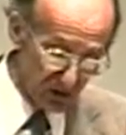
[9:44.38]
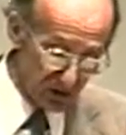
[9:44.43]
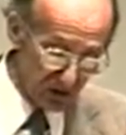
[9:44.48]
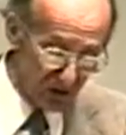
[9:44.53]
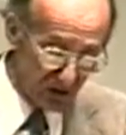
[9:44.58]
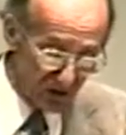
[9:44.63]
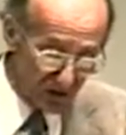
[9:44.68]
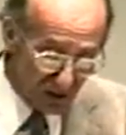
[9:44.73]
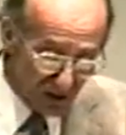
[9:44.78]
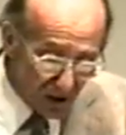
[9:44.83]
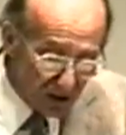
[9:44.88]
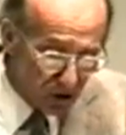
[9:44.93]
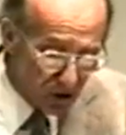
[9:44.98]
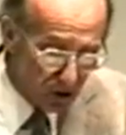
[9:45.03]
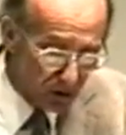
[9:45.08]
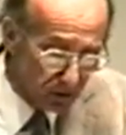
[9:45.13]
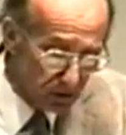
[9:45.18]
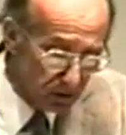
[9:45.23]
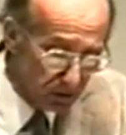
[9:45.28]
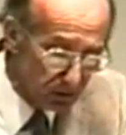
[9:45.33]

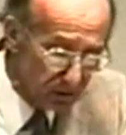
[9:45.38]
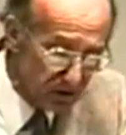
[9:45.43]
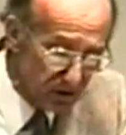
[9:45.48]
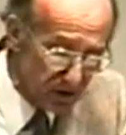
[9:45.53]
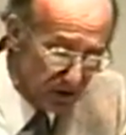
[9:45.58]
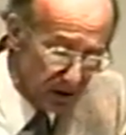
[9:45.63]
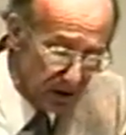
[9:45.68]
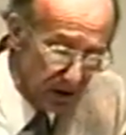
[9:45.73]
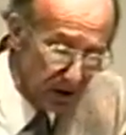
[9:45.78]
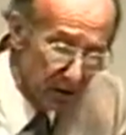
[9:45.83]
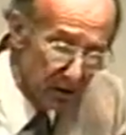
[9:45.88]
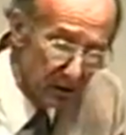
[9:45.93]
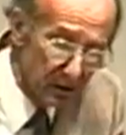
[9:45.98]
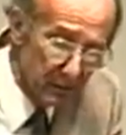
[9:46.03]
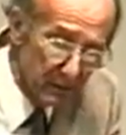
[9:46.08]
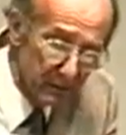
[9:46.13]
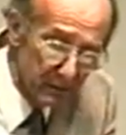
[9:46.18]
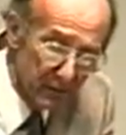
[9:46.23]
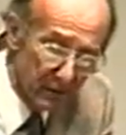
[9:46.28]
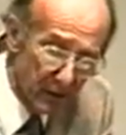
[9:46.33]
discussion, you see,
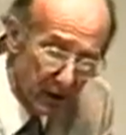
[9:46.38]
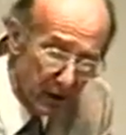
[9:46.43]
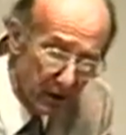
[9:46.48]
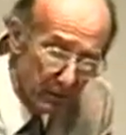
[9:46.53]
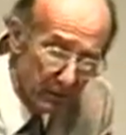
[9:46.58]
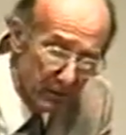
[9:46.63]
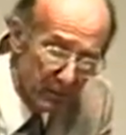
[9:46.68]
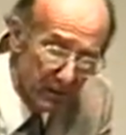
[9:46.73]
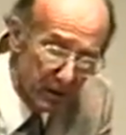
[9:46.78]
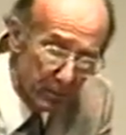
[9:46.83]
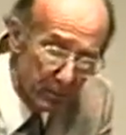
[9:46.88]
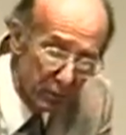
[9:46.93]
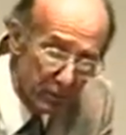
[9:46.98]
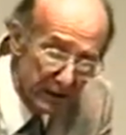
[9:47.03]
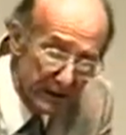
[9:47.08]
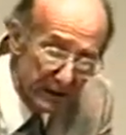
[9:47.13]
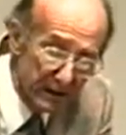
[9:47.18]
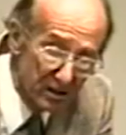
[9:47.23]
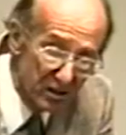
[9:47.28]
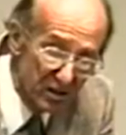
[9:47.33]
of the
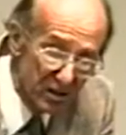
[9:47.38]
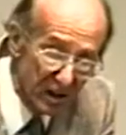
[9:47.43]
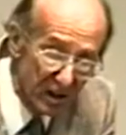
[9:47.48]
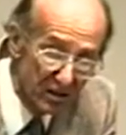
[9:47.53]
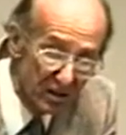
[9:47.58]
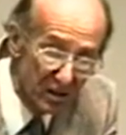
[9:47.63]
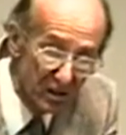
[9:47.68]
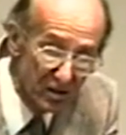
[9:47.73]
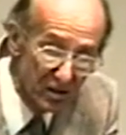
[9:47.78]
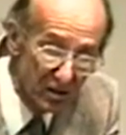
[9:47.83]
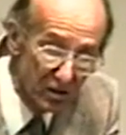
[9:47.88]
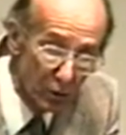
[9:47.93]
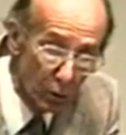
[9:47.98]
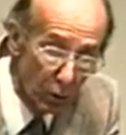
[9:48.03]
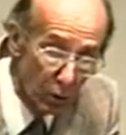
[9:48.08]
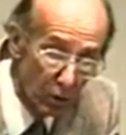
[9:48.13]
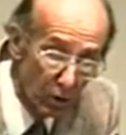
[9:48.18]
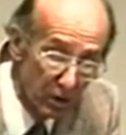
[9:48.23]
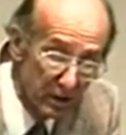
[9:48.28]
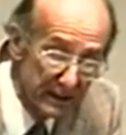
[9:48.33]
predecessors is
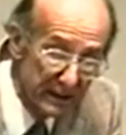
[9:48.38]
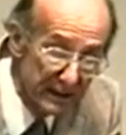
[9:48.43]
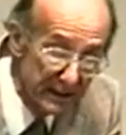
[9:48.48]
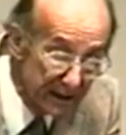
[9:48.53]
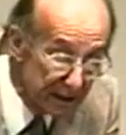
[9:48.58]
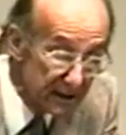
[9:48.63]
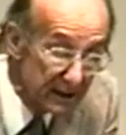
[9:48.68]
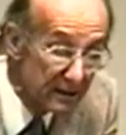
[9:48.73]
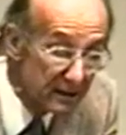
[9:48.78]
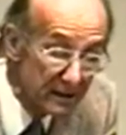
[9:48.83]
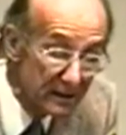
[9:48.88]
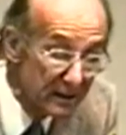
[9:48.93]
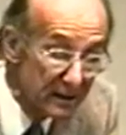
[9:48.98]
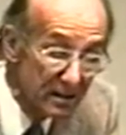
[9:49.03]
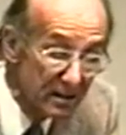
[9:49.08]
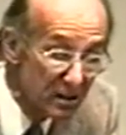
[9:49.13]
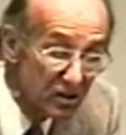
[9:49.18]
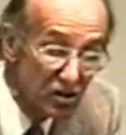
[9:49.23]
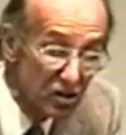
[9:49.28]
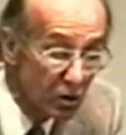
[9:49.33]
all geared
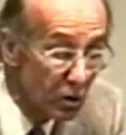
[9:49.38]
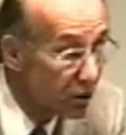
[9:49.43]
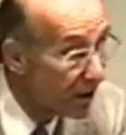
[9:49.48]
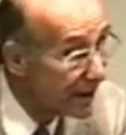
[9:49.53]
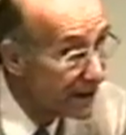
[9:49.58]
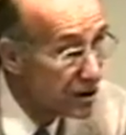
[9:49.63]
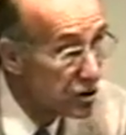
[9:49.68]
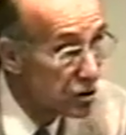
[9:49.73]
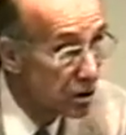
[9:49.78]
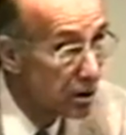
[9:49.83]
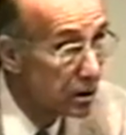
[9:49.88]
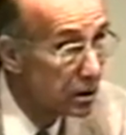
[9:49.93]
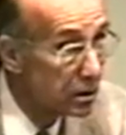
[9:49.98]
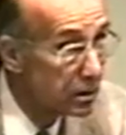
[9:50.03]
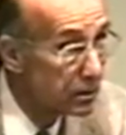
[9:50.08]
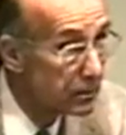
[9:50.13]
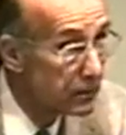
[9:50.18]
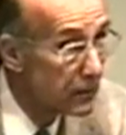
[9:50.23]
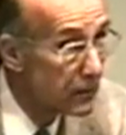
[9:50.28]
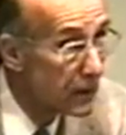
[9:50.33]
in this direction.
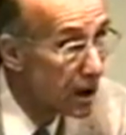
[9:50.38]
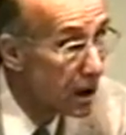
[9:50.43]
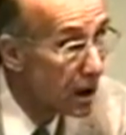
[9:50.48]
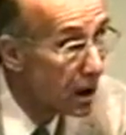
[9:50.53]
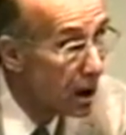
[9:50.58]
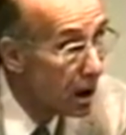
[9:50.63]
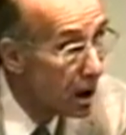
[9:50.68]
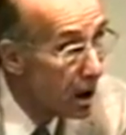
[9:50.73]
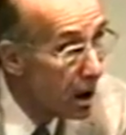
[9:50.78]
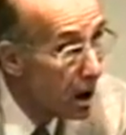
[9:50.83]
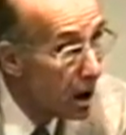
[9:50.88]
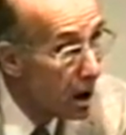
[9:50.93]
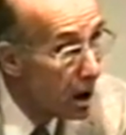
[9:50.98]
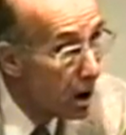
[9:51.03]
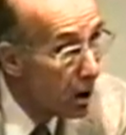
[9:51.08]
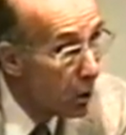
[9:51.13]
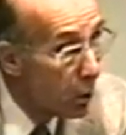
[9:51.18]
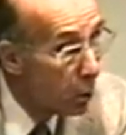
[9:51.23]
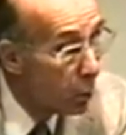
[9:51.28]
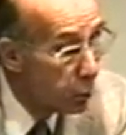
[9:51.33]

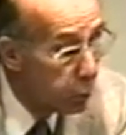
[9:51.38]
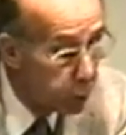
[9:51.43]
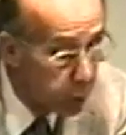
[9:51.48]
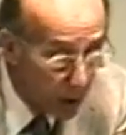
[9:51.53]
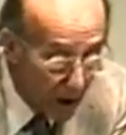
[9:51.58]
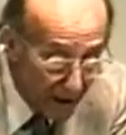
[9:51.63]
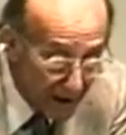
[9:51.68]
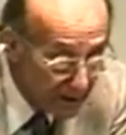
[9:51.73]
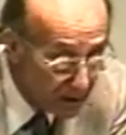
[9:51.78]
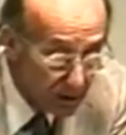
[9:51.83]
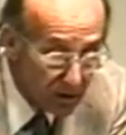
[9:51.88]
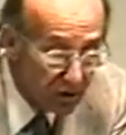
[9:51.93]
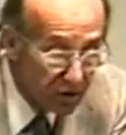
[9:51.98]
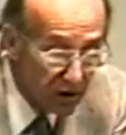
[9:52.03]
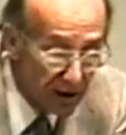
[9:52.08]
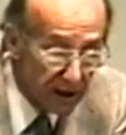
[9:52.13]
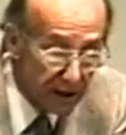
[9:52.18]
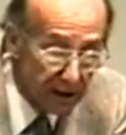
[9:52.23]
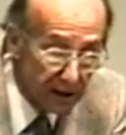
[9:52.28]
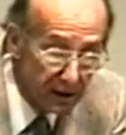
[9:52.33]
One
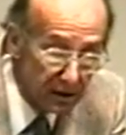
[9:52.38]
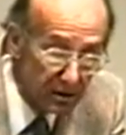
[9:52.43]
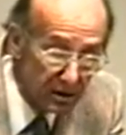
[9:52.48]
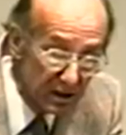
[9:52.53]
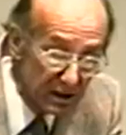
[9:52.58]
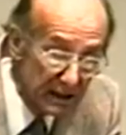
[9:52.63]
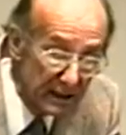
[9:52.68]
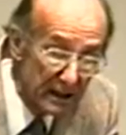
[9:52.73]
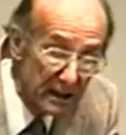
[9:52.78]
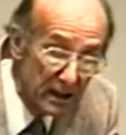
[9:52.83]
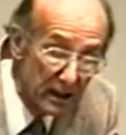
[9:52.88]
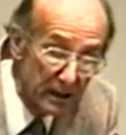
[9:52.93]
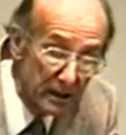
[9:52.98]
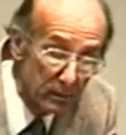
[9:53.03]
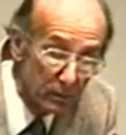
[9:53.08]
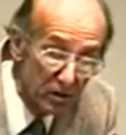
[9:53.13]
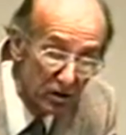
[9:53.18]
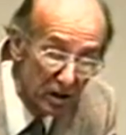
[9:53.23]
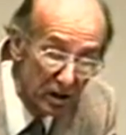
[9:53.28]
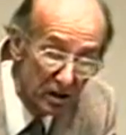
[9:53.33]
thing that he
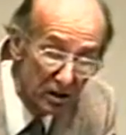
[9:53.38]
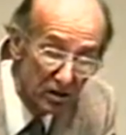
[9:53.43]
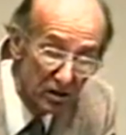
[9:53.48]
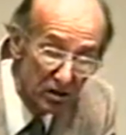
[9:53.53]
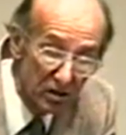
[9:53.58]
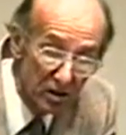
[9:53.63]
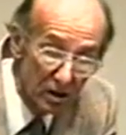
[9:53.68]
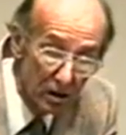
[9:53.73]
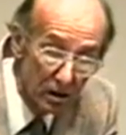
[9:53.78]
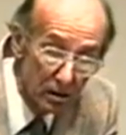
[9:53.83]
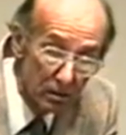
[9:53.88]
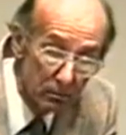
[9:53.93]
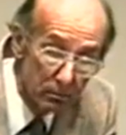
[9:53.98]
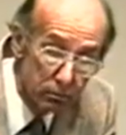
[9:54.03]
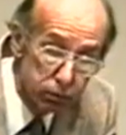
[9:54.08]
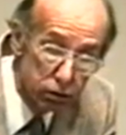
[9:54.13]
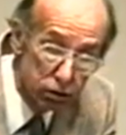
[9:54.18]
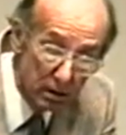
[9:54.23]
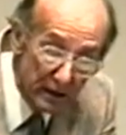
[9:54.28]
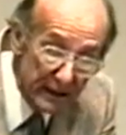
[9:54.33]
claims his
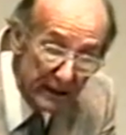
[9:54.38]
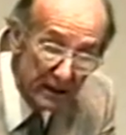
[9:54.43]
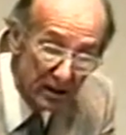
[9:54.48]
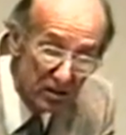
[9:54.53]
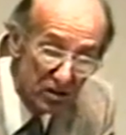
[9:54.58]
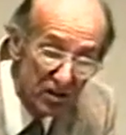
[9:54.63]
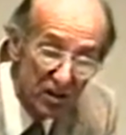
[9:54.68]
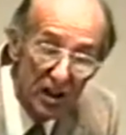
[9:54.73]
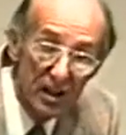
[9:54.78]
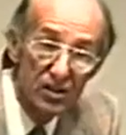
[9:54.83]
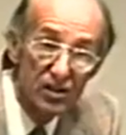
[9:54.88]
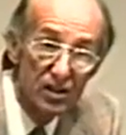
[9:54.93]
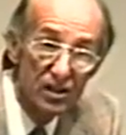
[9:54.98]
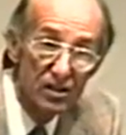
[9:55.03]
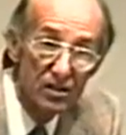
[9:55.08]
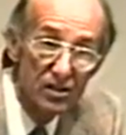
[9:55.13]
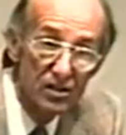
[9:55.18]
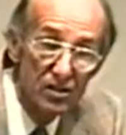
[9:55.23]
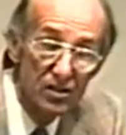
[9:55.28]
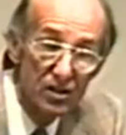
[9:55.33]

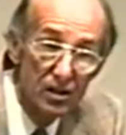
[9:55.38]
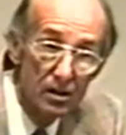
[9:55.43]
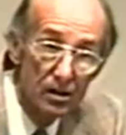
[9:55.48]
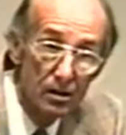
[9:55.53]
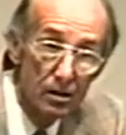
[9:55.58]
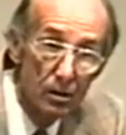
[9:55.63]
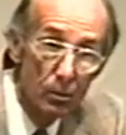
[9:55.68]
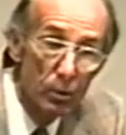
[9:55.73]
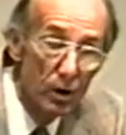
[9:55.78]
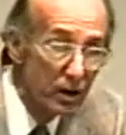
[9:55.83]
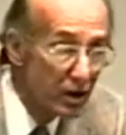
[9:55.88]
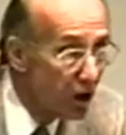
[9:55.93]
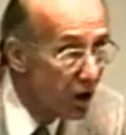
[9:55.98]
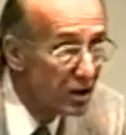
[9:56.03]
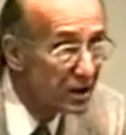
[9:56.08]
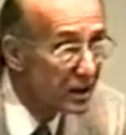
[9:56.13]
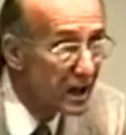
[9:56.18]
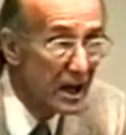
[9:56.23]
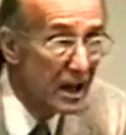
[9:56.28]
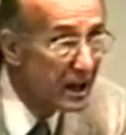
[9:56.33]
predecessors were
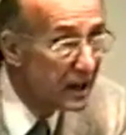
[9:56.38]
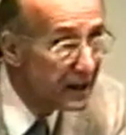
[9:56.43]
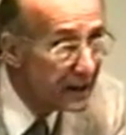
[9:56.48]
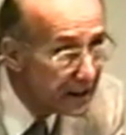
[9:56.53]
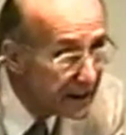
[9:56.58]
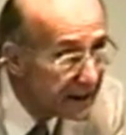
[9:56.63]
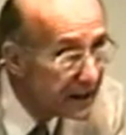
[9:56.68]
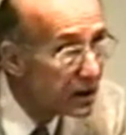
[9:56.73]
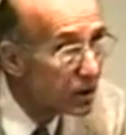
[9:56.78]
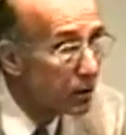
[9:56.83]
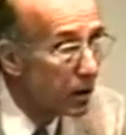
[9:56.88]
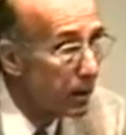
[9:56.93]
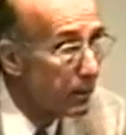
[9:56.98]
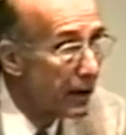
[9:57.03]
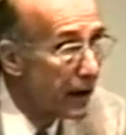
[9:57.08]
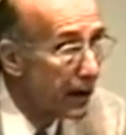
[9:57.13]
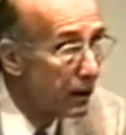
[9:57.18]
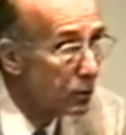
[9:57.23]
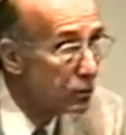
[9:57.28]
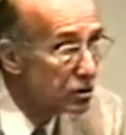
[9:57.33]
not clear
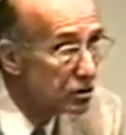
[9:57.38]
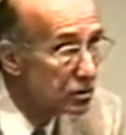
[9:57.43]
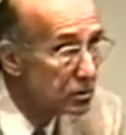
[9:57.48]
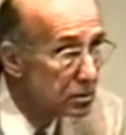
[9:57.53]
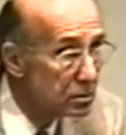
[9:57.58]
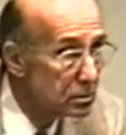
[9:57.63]
about